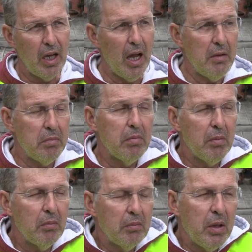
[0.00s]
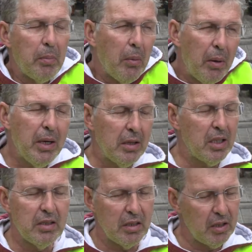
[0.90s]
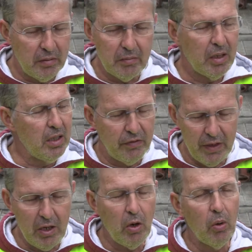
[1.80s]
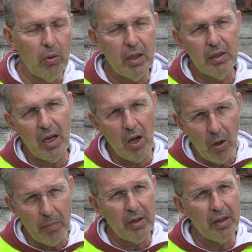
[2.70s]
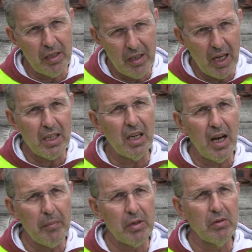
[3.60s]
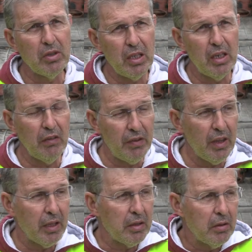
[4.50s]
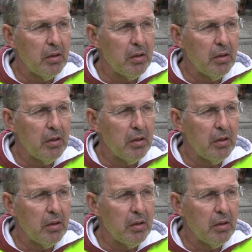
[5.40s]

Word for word: I, the probability is, uh, is very low, and I hope that the next eruption on Tenerife, that